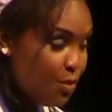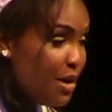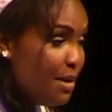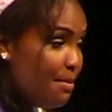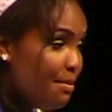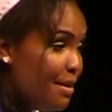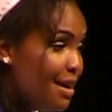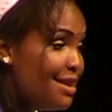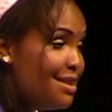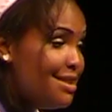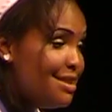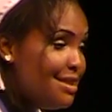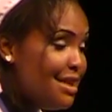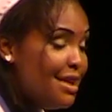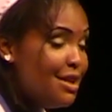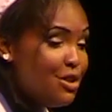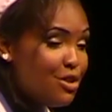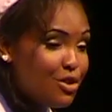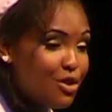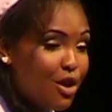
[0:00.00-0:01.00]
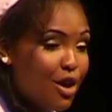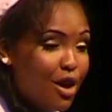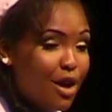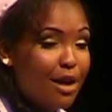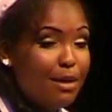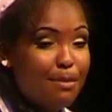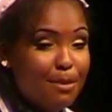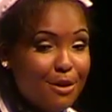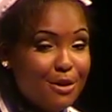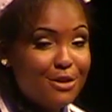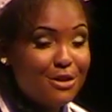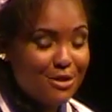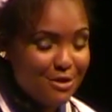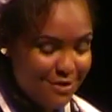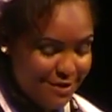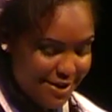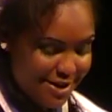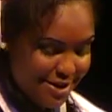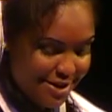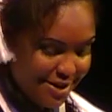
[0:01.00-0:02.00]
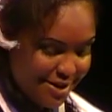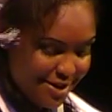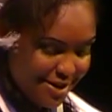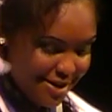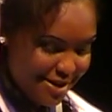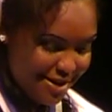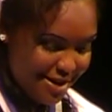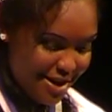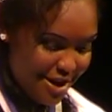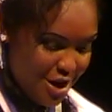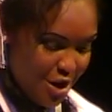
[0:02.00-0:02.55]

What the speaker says: we must stay strong and persevere.